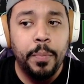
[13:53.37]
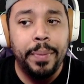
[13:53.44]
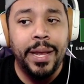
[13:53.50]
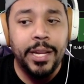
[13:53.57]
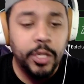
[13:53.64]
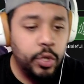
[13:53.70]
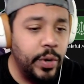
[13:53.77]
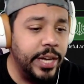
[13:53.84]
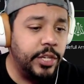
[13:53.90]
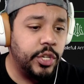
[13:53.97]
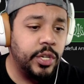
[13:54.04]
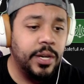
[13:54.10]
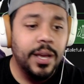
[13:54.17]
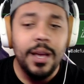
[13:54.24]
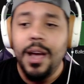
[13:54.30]

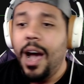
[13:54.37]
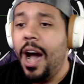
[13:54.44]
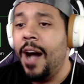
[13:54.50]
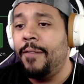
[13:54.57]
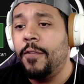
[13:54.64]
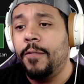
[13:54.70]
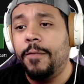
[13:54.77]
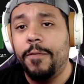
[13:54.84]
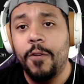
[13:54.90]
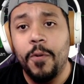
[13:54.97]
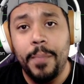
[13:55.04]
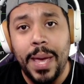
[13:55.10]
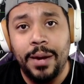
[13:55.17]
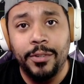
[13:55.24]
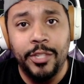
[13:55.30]
penetration off of Full
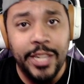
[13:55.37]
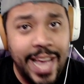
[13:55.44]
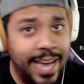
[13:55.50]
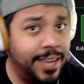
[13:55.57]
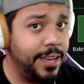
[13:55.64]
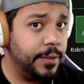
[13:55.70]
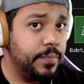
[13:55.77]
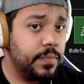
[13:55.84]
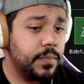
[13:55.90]
Metal Jacket.